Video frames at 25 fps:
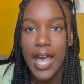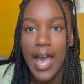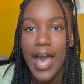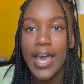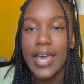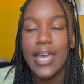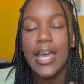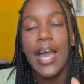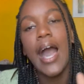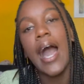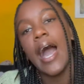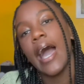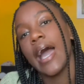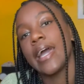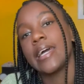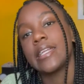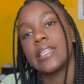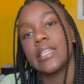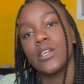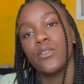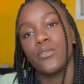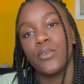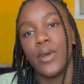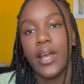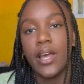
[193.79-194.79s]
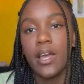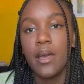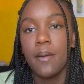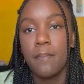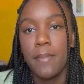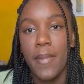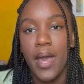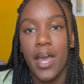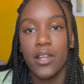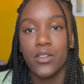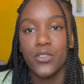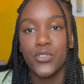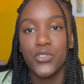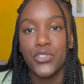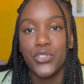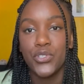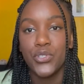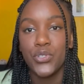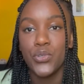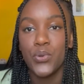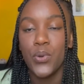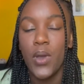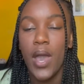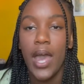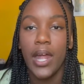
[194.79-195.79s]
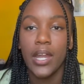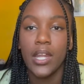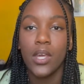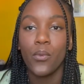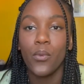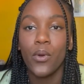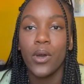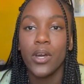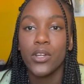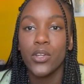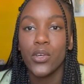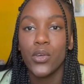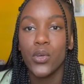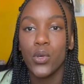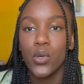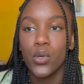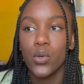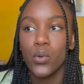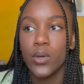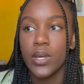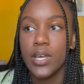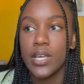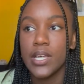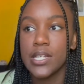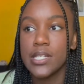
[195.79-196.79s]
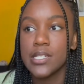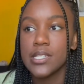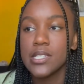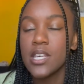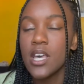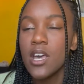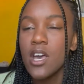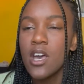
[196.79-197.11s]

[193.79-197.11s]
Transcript: I highly recommend to anyone who is